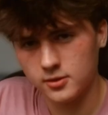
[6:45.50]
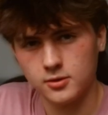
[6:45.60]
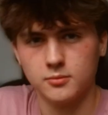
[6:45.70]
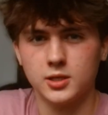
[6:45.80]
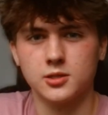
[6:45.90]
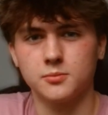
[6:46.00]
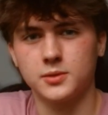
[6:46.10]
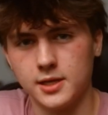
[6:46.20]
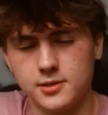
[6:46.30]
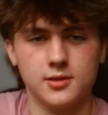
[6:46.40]
make some
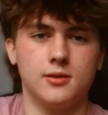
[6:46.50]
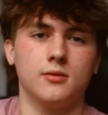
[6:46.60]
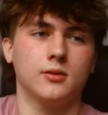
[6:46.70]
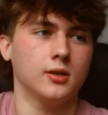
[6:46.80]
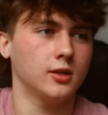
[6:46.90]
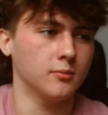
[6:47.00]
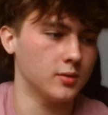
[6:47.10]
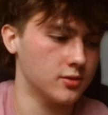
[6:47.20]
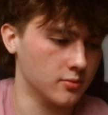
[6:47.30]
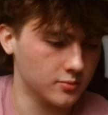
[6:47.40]
tasty,
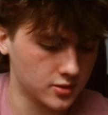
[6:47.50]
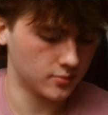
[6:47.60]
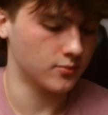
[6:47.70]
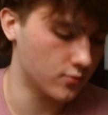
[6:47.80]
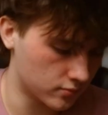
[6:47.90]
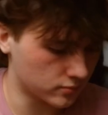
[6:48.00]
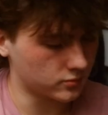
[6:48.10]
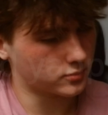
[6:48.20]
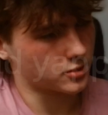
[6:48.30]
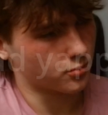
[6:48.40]
make
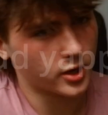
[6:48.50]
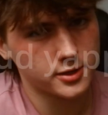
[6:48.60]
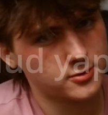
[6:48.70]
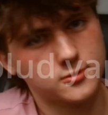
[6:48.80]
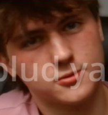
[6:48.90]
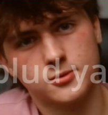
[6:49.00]
some rice.